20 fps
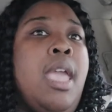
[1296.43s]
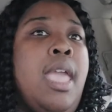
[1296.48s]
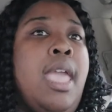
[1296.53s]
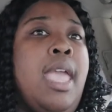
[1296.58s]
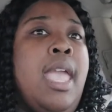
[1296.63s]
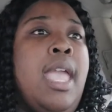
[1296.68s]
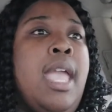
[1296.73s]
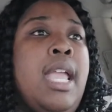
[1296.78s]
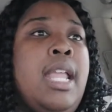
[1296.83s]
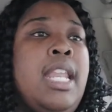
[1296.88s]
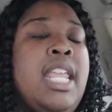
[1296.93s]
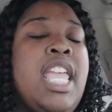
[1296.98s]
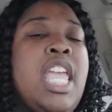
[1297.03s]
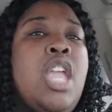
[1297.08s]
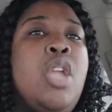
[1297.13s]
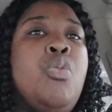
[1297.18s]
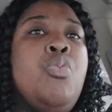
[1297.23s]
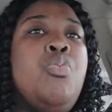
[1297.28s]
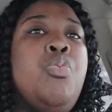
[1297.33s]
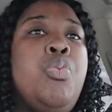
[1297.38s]
and
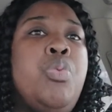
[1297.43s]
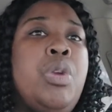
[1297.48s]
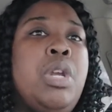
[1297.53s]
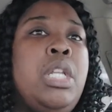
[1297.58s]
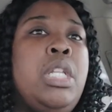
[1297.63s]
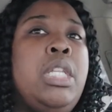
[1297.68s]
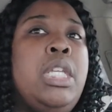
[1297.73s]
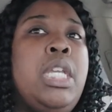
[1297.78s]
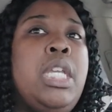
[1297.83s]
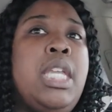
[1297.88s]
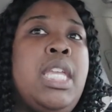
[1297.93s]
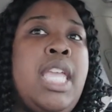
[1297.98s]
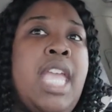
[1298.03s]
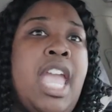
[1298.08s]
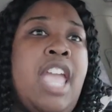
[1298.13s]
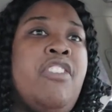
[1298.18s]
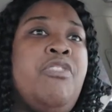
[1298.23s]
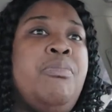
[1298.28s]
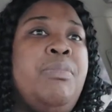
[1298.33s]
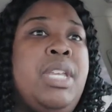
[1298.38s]
it really
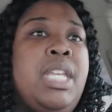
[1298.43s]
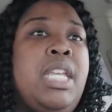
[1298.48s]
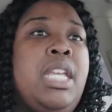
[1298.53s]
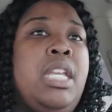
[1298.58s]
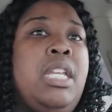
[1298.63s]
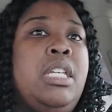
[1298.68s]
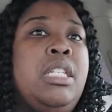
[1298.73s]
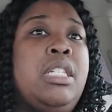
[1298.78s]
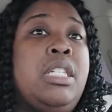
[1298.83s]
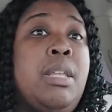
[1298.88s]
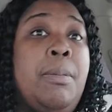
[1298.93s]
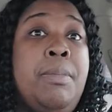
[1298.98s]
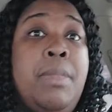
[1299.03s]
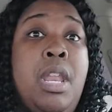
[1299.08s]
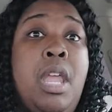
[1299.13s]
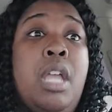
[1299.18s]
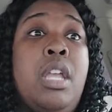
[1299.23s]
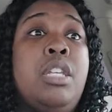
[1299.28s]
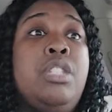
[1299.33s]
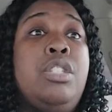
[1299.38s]
gave me some
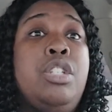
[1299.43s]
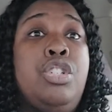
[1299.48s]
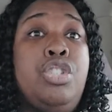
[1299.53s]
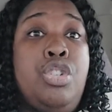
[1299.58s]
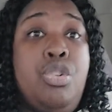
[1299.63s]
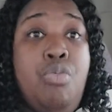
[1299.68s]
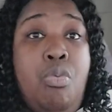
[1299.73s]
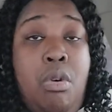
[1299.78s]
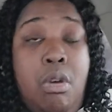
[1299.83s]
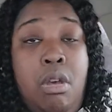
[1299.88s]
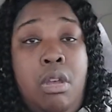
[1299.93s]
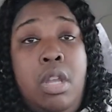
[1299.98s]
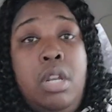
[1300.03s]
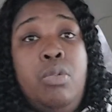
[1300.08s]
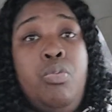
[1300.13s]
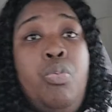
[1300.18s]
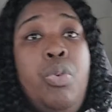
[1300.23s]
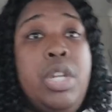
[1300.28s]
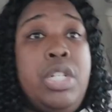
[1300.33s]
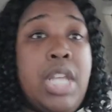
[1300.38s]
nuggets to chew on,
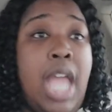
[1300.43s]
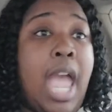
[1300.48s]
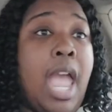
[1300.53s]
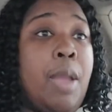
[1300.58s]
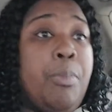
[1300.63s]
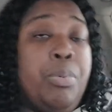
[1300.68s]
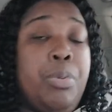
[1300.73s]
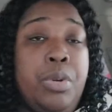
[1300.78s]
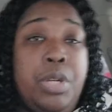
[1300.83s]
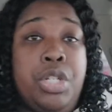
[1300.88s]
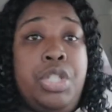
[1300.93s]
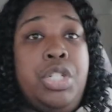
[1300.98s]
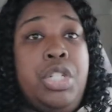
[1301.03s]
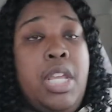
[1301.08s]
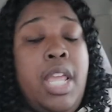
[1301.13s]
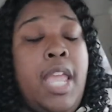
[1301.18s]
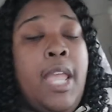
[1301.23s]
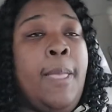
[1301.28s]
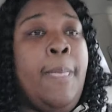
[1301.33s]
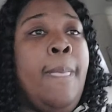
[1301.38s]
which I
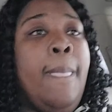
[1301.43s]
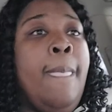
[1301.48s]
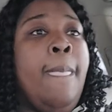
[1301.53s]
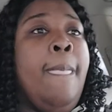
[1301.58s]
appreciate.